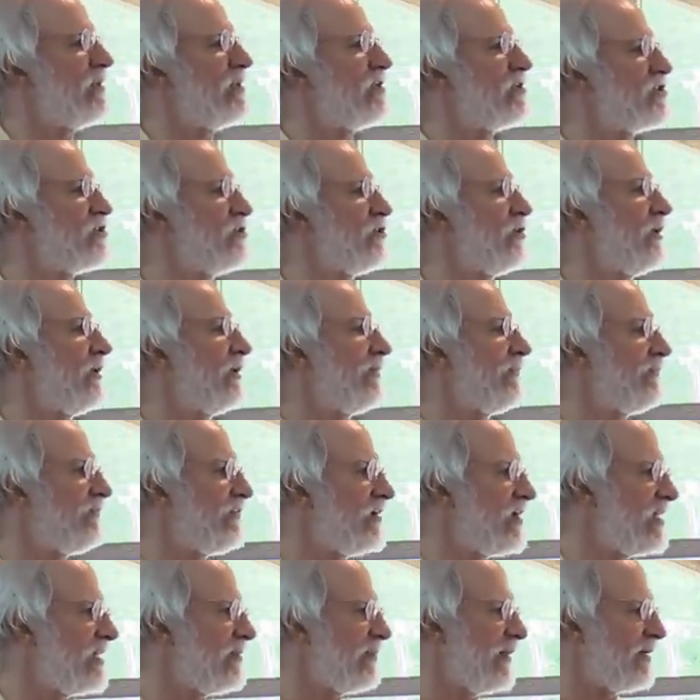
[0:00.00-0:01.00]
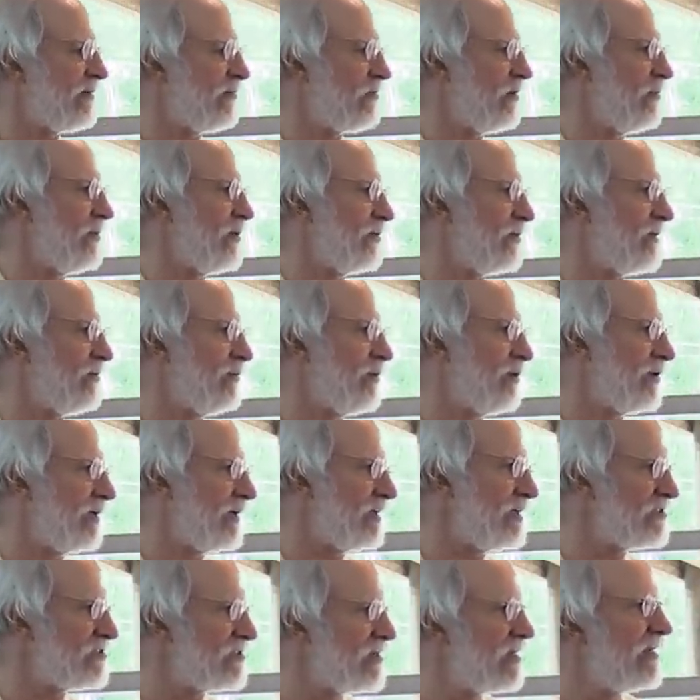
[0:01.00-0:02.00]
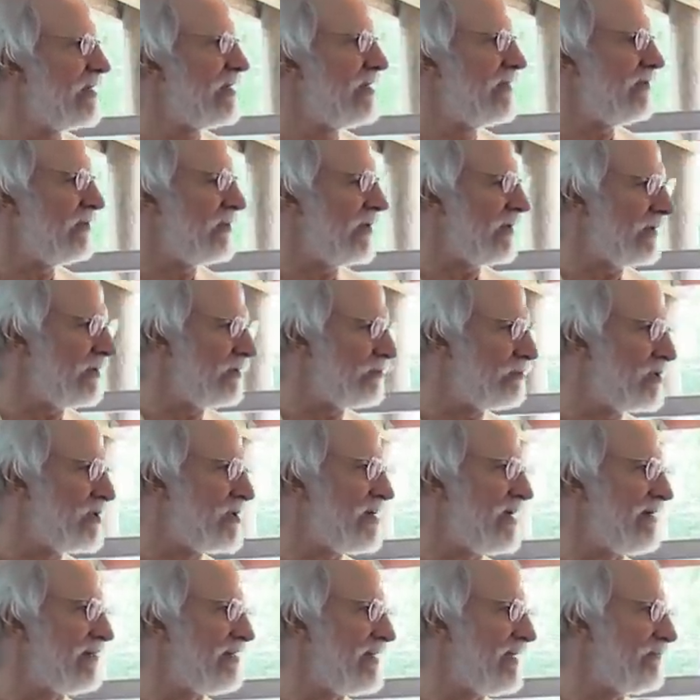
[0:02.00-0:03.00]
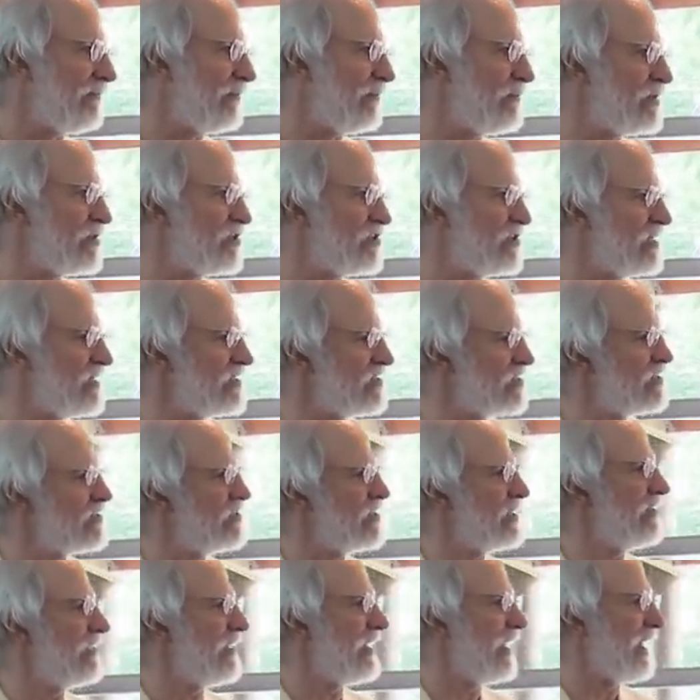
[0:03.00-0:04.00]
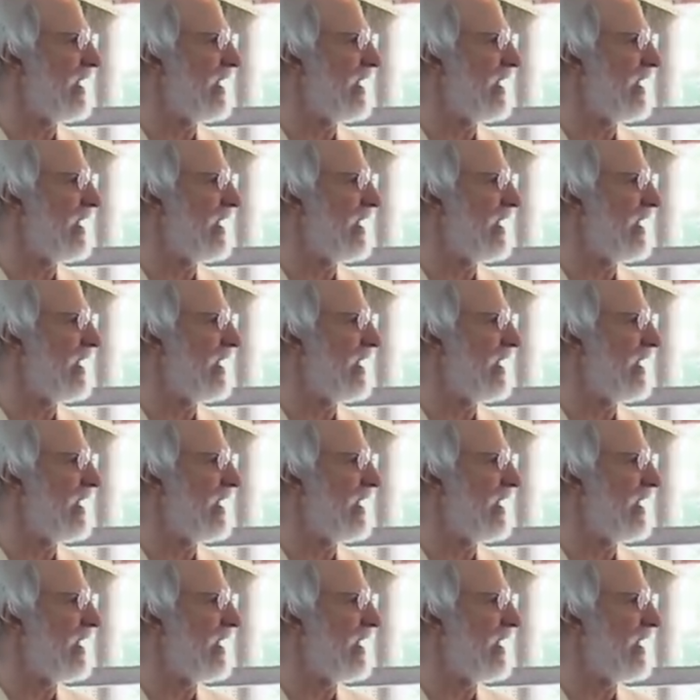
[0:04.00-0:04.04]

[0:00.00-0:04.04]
in the soil to feed the microbial communities that protect them from diseases and that